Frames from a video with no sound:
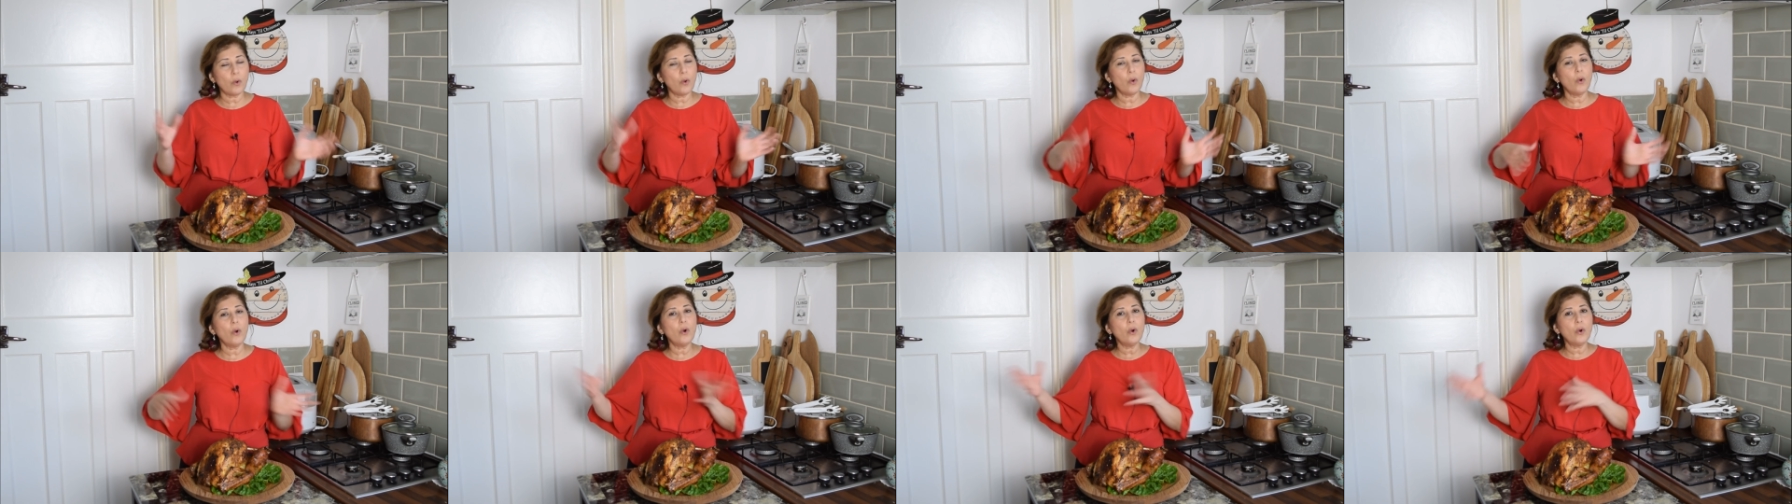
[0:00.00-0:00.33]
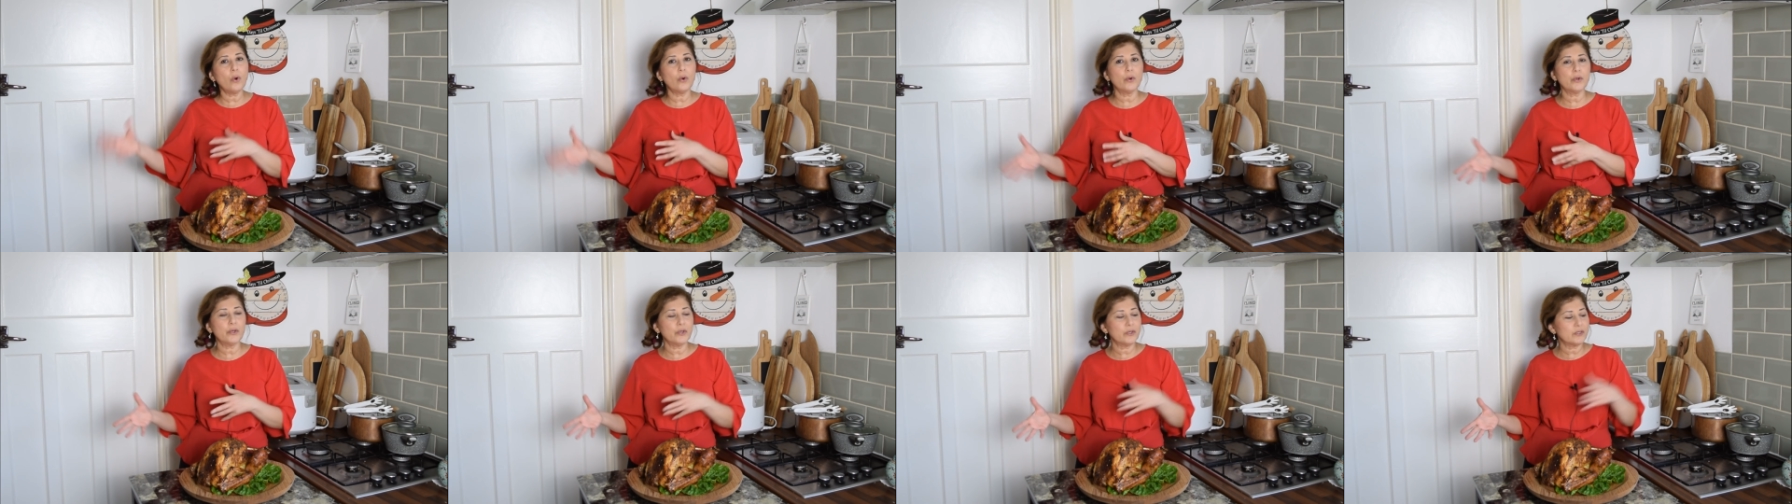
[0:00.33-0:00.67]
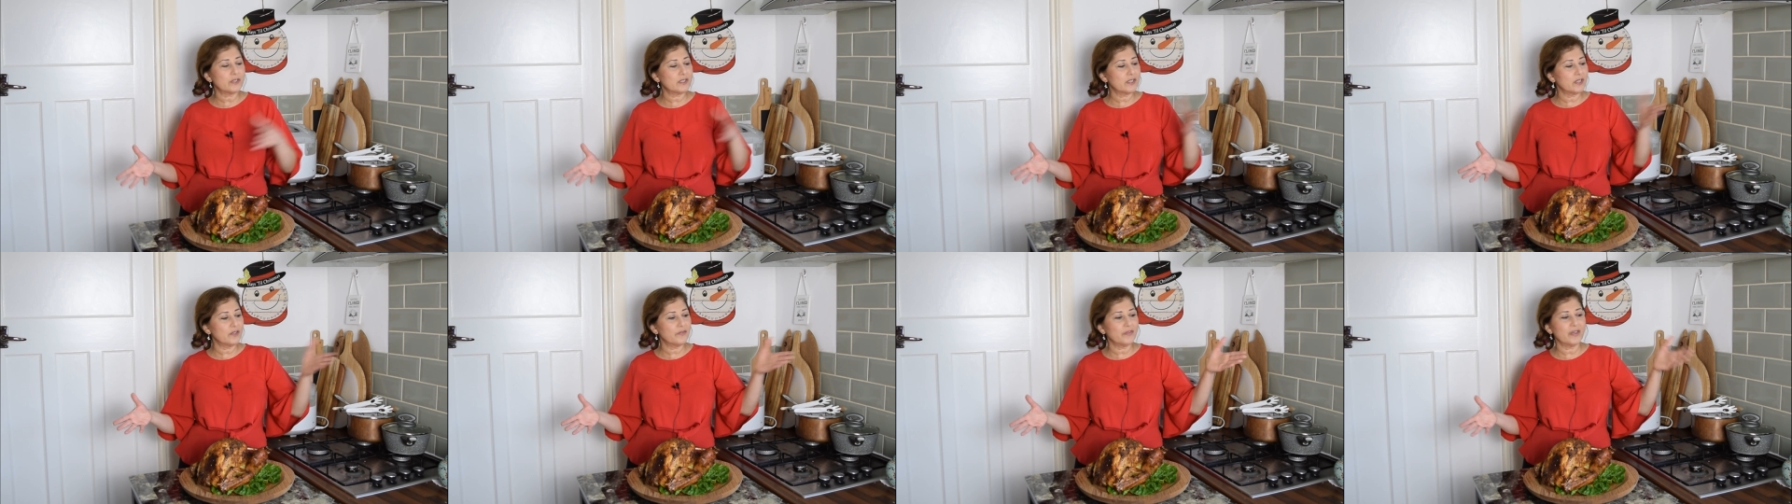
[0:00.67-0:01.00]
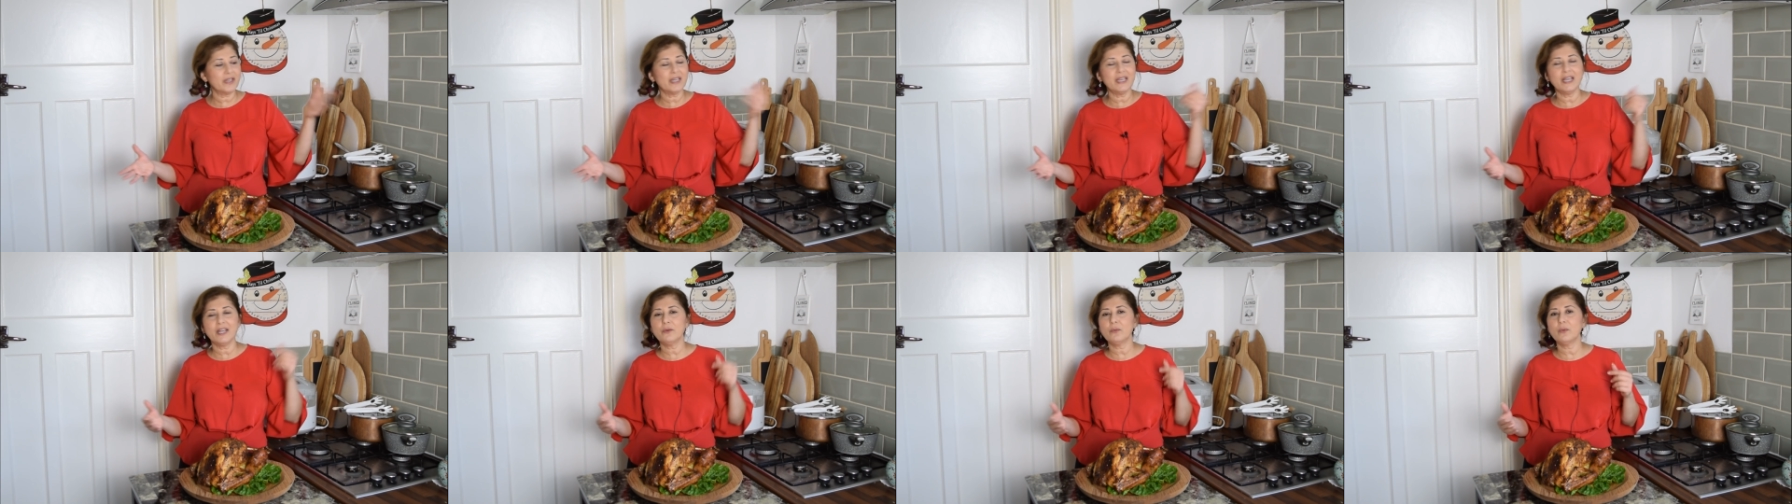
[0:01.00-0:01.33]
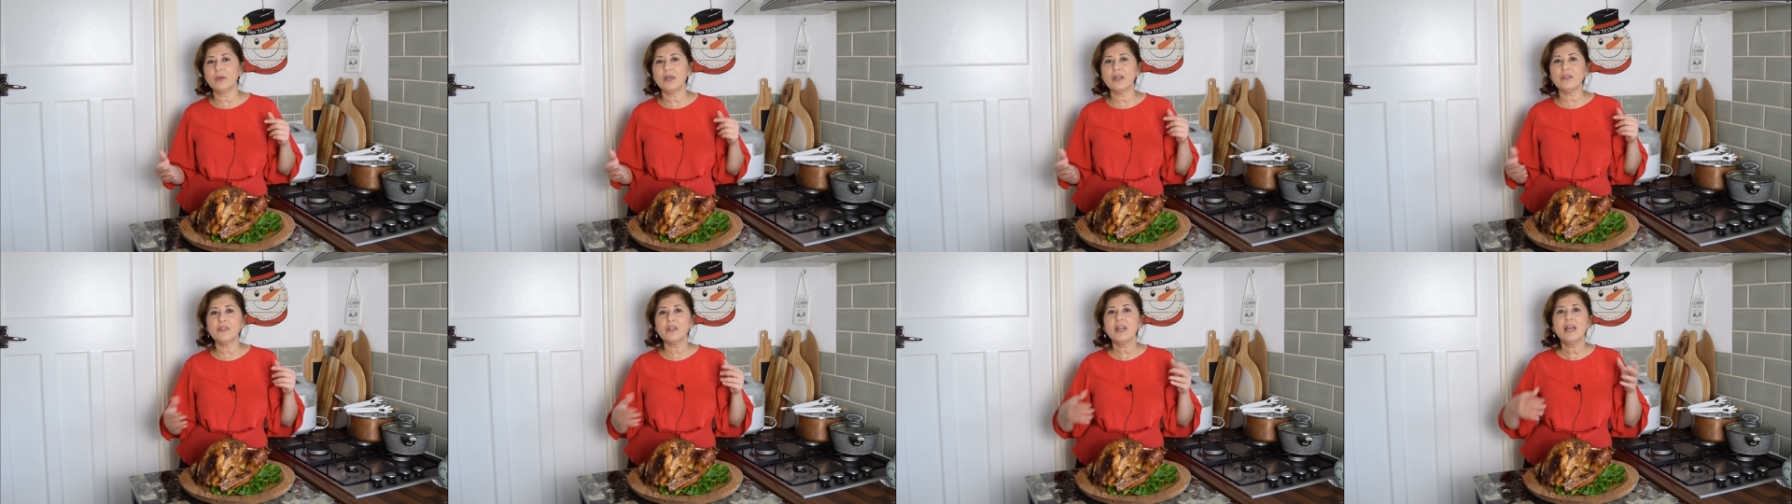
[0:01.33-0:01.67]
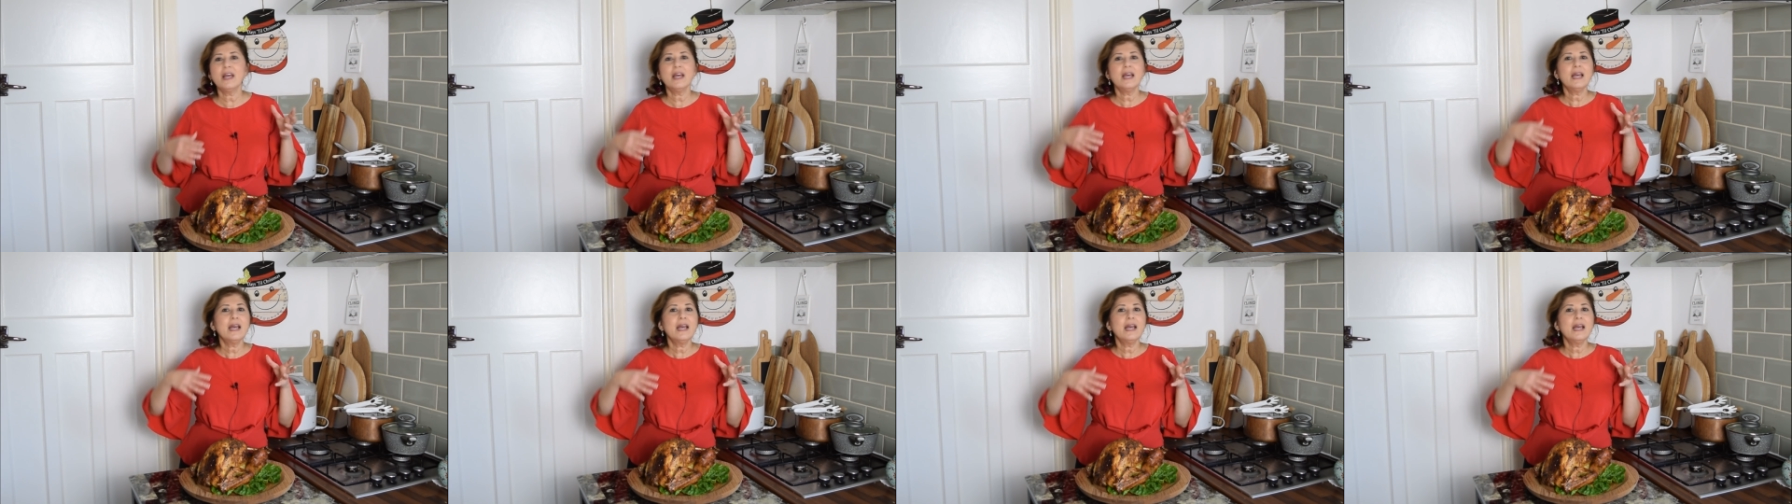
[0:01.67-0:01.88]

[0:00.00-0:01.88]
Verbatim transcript: or you're serving it with